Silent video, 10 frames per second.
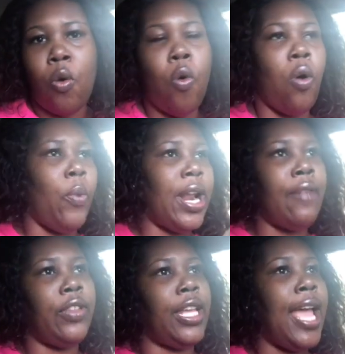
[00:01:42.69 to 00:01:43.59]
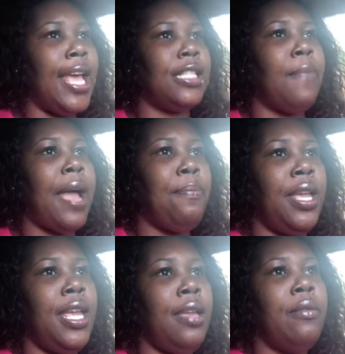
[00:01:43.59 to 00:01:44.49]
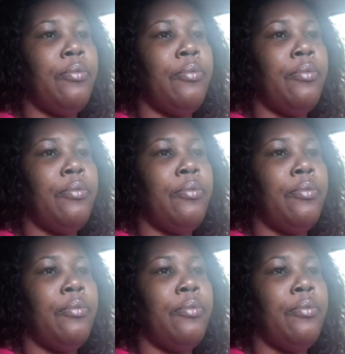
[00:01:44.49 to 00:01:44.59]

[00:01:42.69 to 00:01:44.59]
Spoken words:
or whatever the case might be,